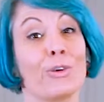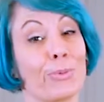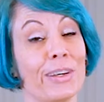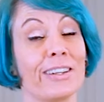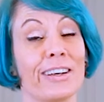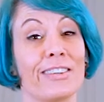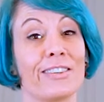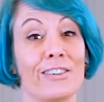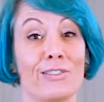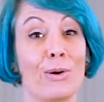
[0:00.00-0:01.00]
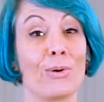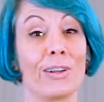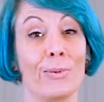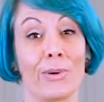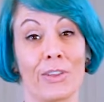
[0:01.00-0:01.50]
you'll realize that it's
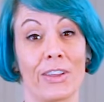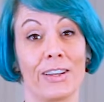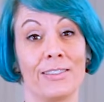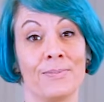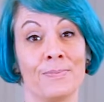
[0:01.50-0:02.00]
totally worth it.